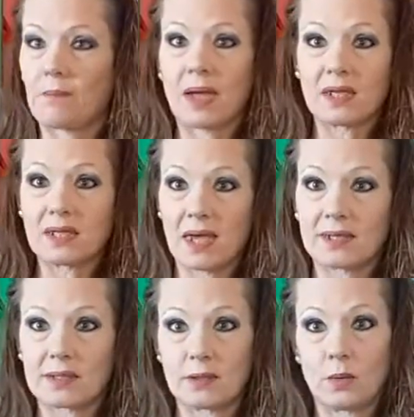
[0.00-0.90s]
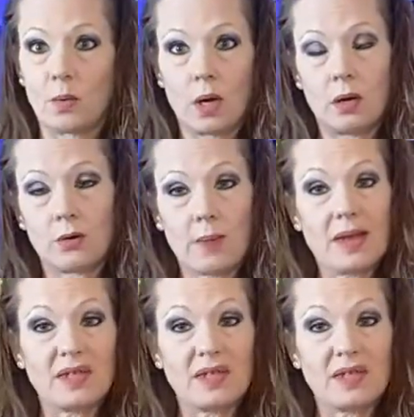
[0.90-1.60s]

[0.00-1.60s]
my intestinal wall, or my